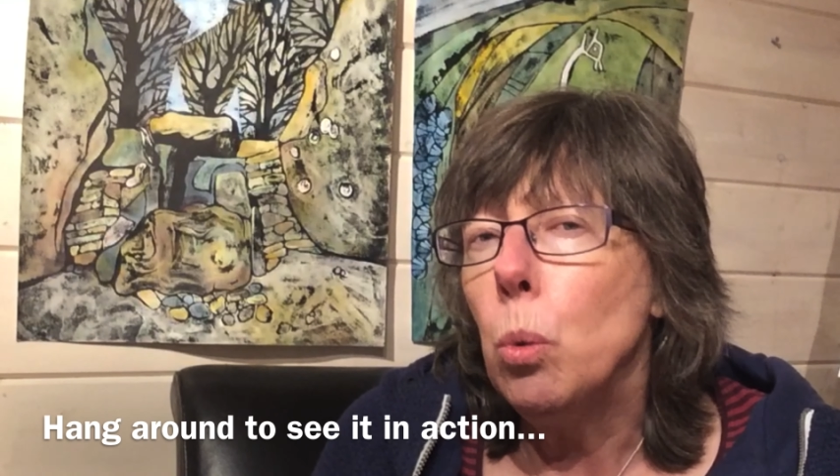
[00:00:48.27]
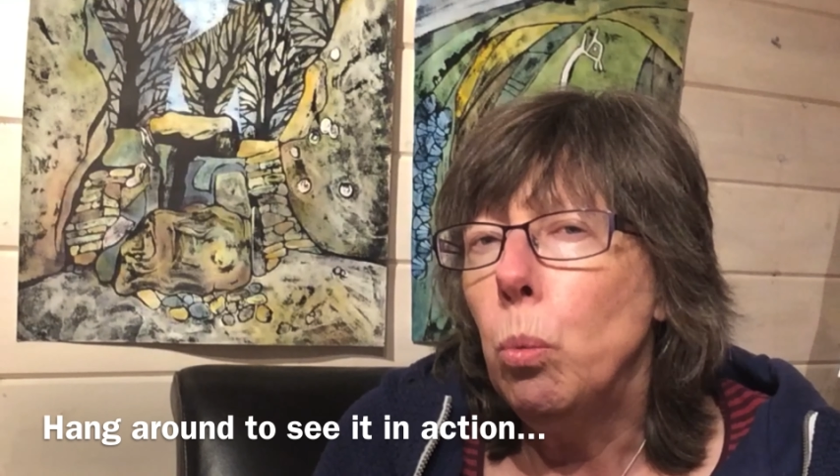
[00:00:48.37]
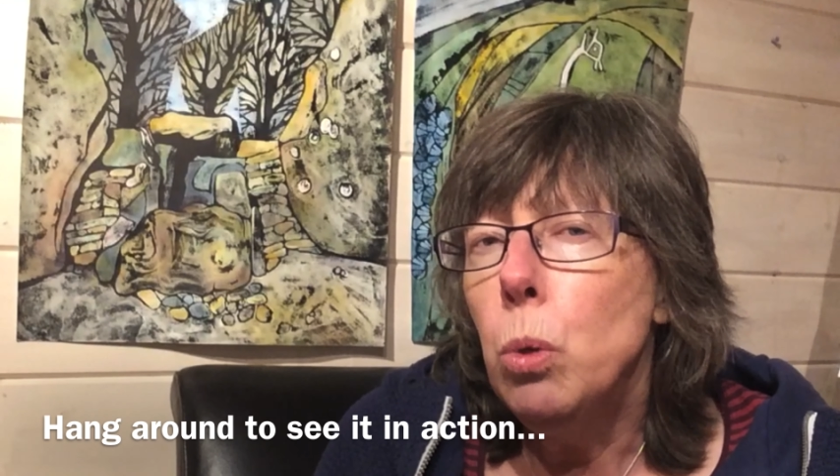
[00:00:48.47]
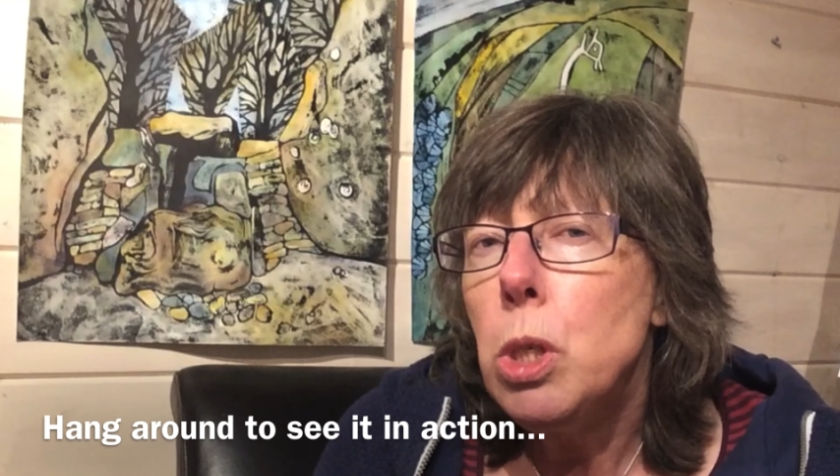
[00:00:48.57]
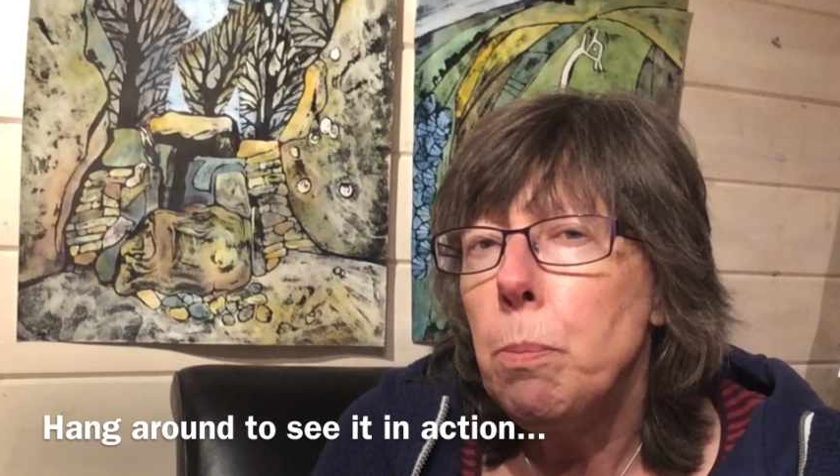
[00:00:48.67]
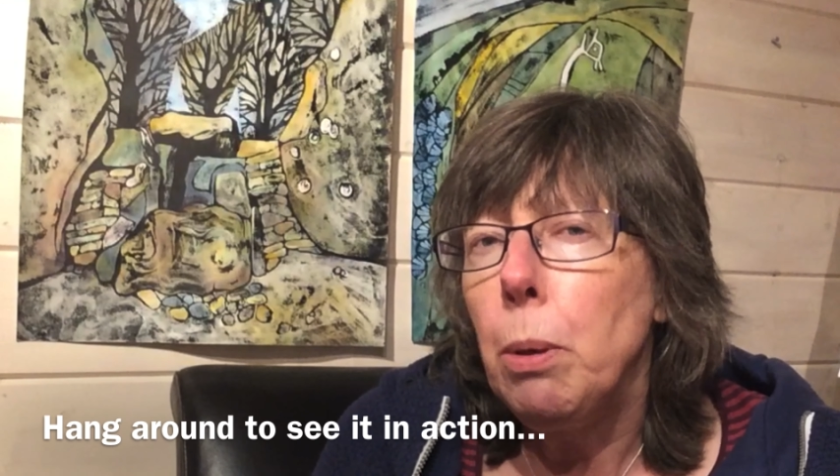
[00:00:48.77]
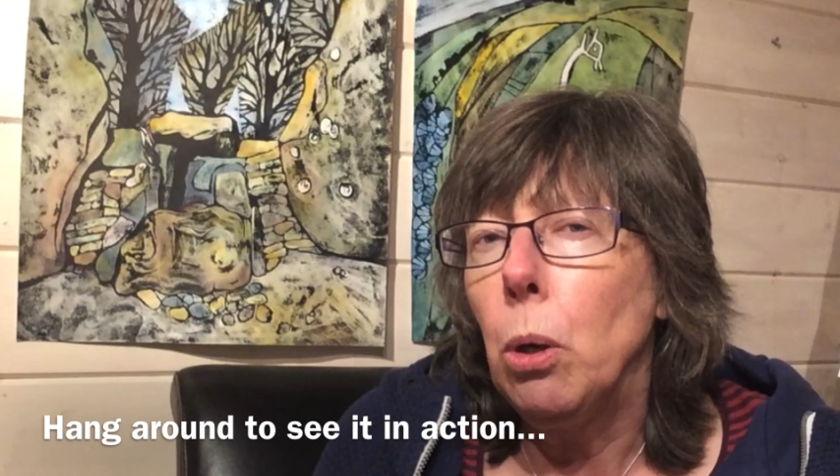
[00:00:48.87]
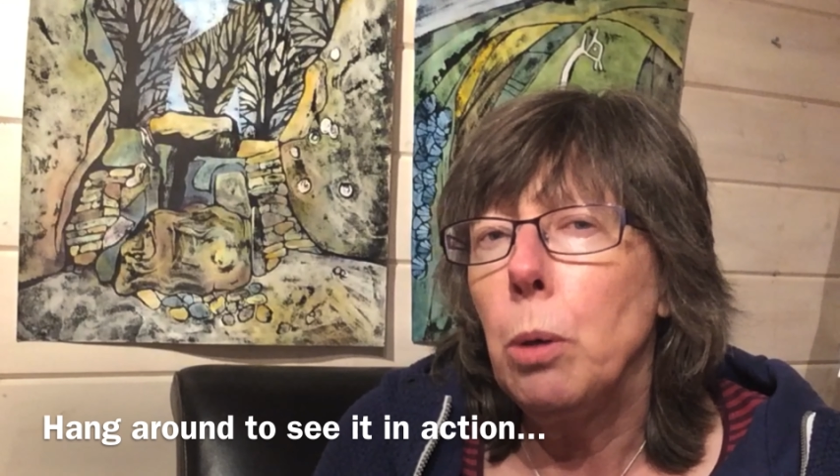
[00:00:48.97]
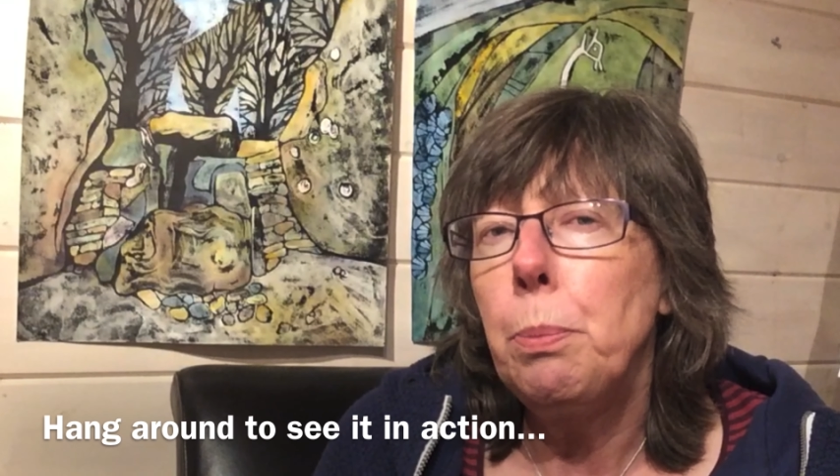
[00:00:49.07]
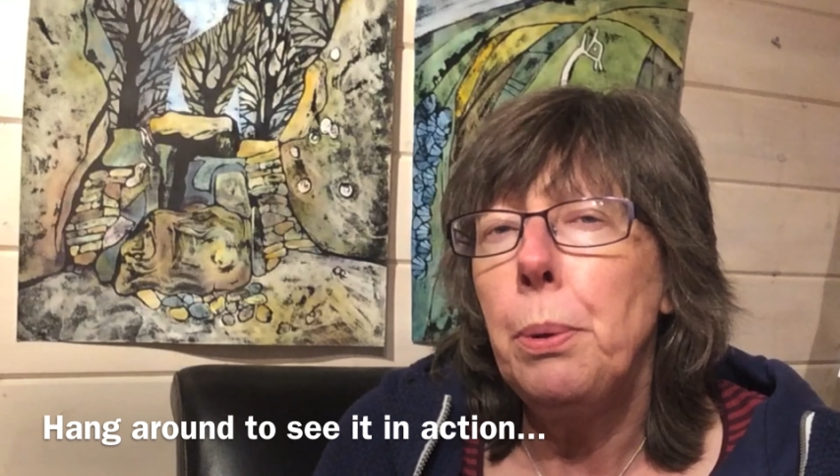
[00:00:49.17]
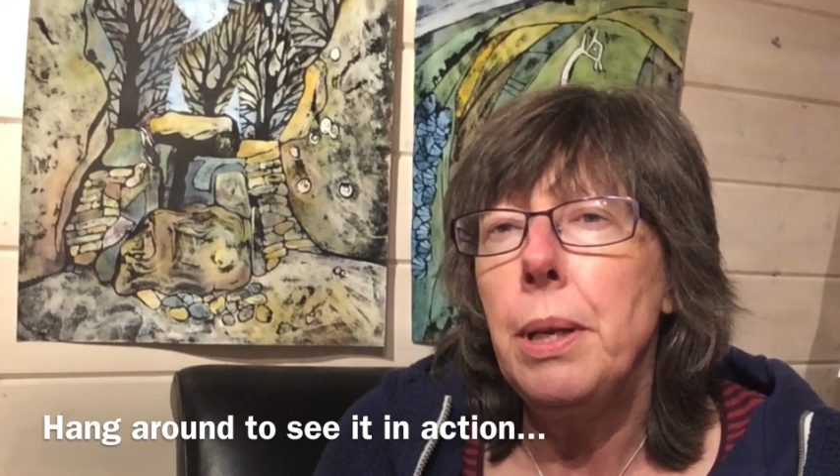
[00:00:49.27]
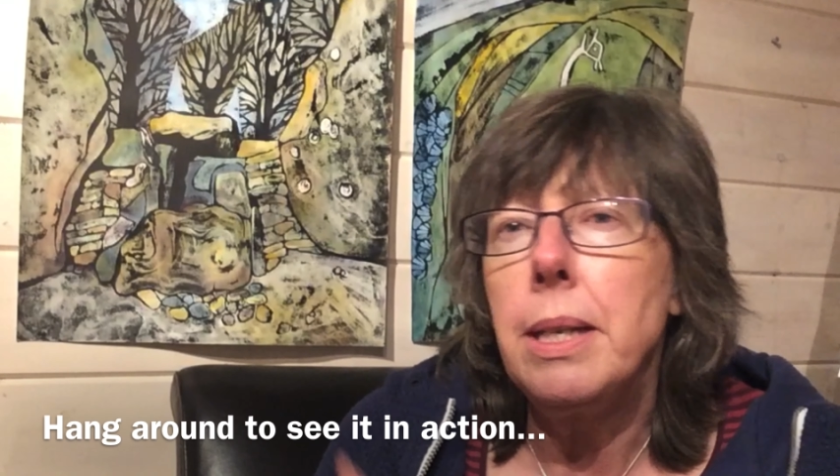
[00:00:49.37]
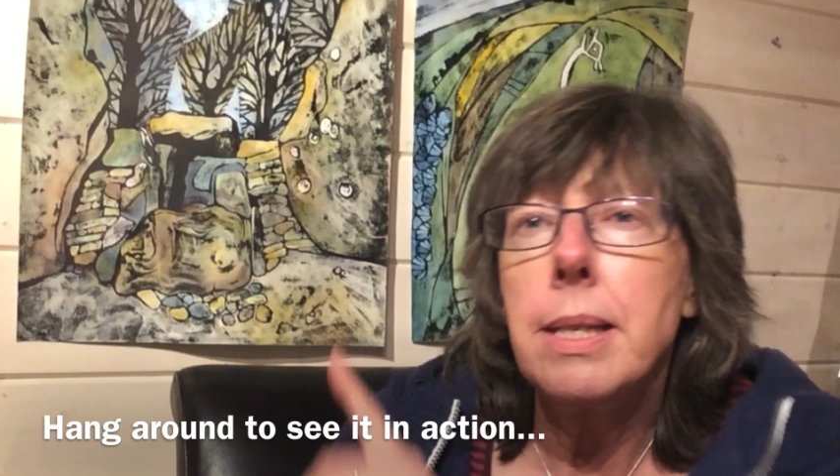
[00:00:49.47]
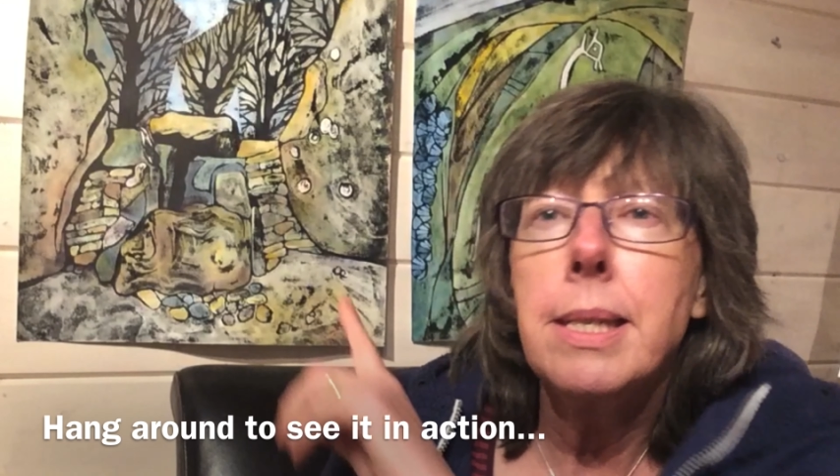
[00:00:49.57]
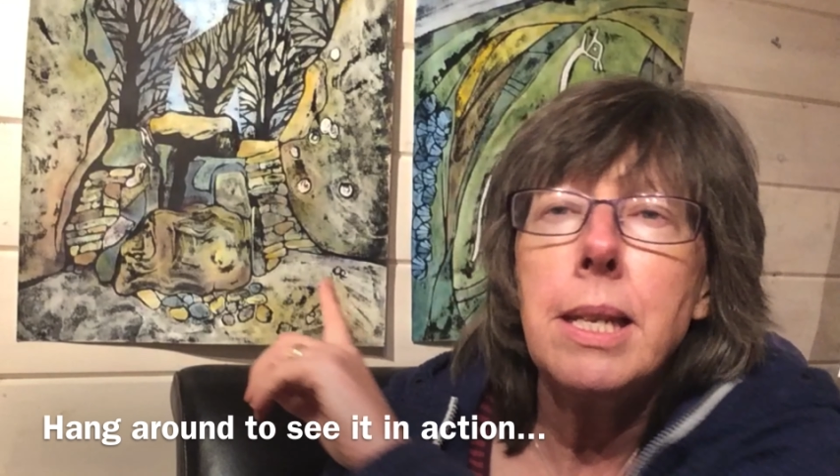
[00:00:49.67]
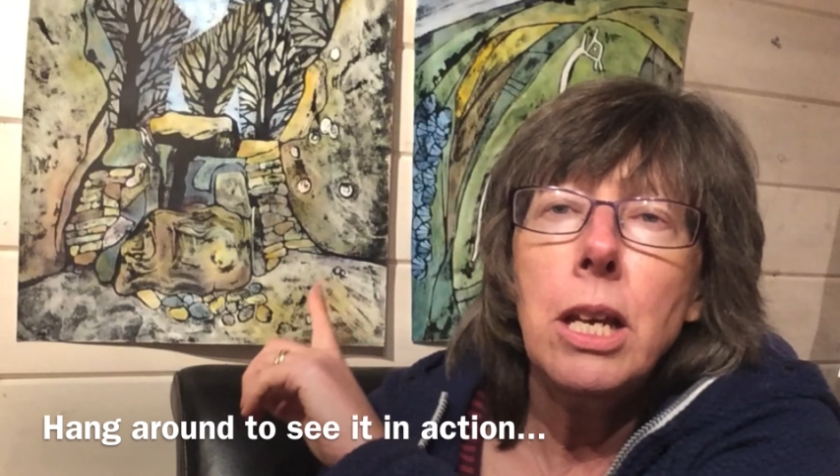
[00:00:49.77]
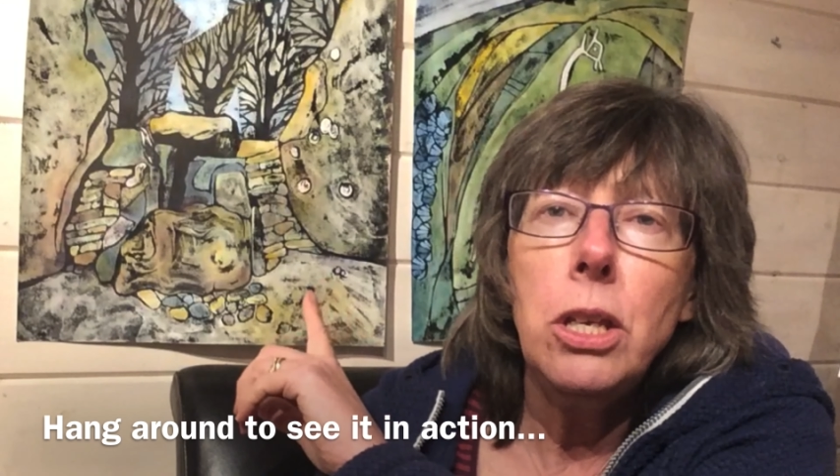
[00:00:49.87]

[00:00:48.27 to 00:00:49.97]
woodblock prints.